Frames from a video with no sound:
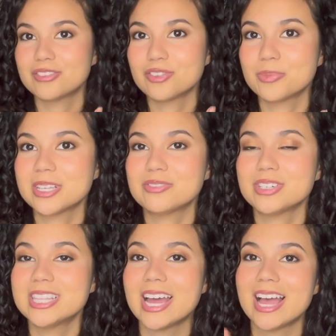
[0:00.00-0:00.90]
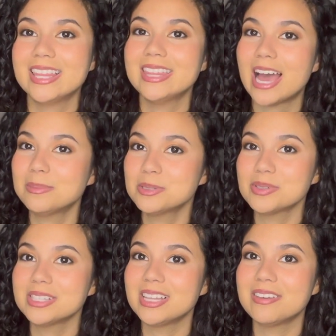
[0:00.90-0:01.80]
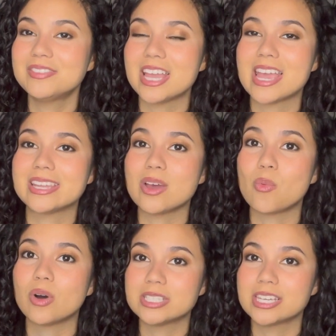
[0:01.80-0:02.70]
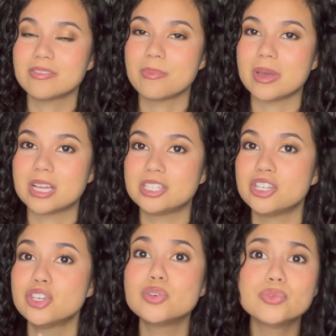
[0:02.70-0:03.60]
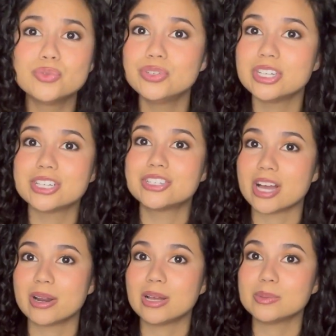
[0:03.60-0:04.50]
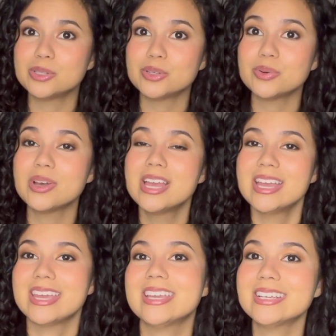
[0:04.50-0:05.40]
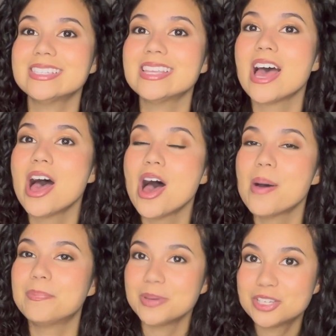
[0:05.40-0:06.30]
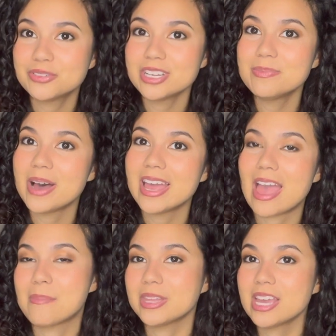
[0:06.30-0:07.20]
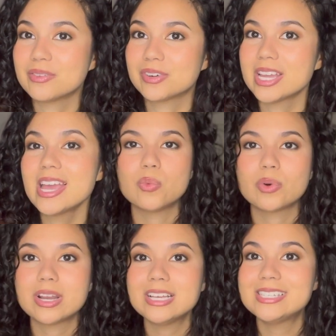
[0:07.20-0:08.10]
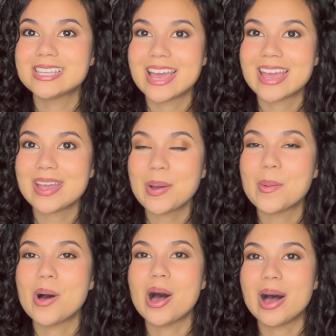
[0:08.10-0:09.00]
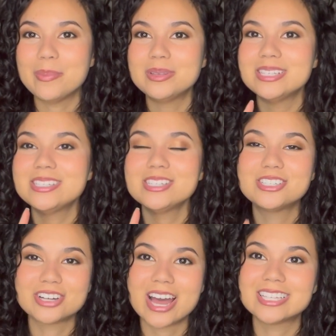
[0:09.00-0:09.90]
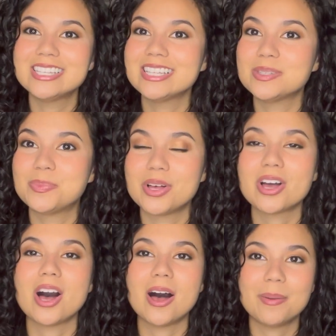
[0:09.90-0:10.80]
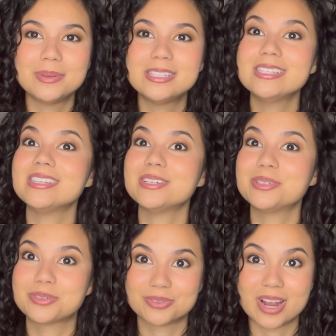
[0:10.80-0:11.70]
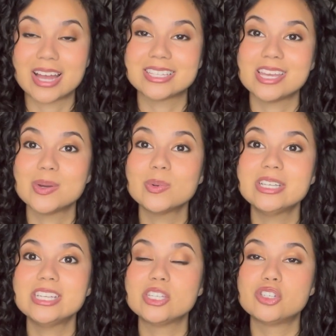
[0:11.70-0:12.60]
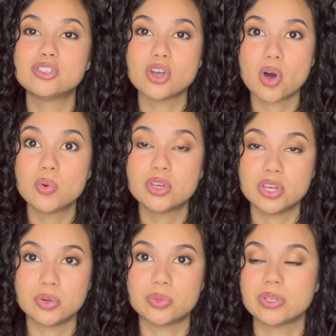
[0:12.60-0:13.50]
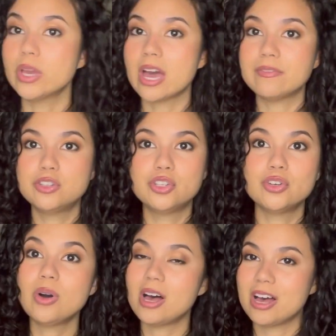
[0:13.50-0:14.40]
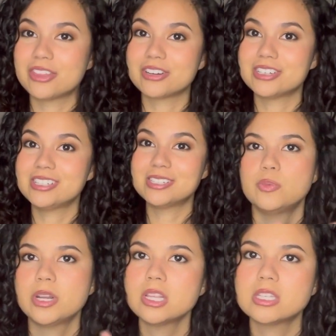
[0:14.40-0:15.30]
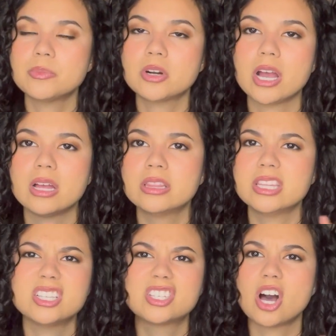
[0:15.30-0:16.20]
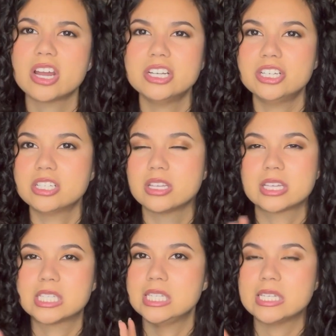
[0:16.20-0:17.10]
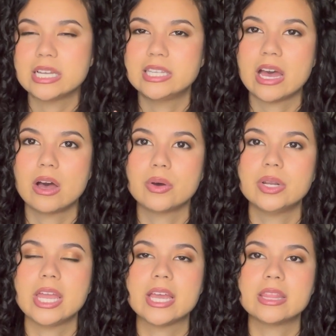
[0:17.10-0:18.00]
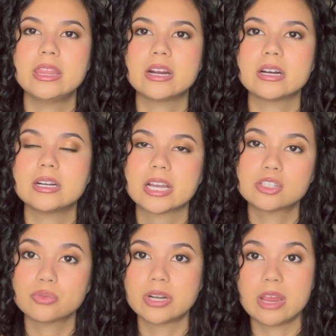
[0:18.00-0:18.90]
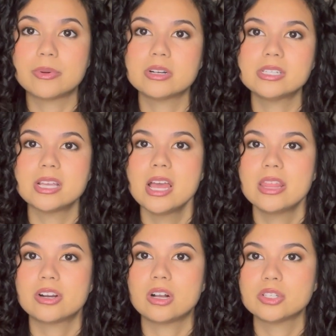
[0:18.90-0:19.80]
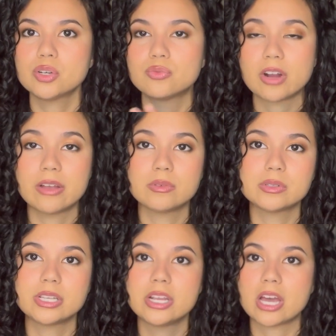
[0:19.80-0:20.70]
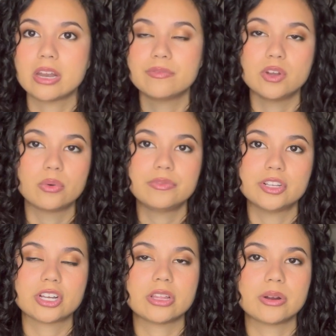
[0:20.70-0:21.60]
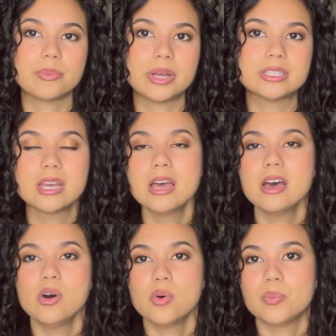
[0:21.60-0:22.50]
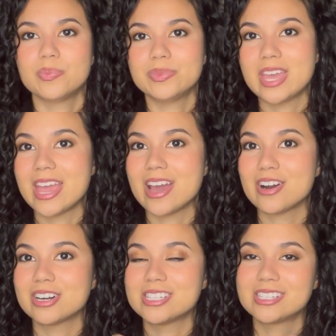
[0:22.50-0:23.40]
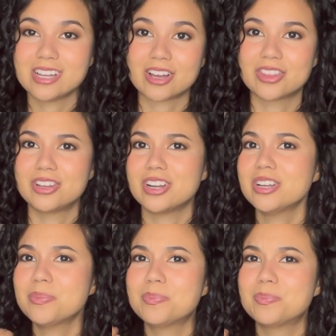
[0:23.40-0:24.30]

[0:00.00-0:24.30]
romance read that I absolutely loved and want to give a huge shout out to is Beach Read by Emily Henry. And when I say Opposites attract in this book. Opposites attract. It was so cute. You have two authors spending the summer in these cottages on like a seaside town, and they're next door neighbors. They're also rivals. They kind of know of each other, but they are stuck. They're in a